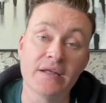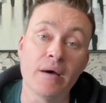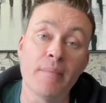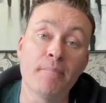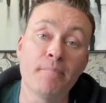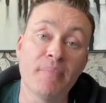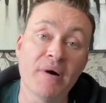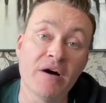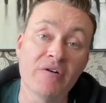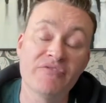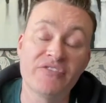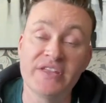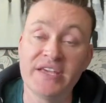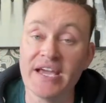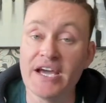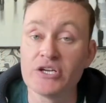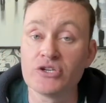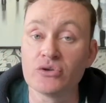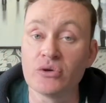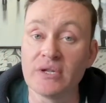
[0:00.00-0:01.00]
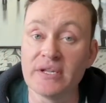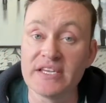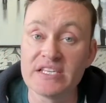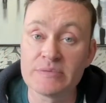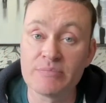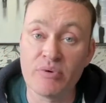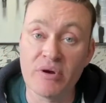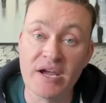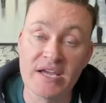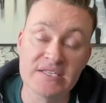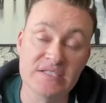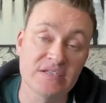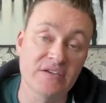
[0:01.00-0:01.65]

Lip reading: above the actual list price.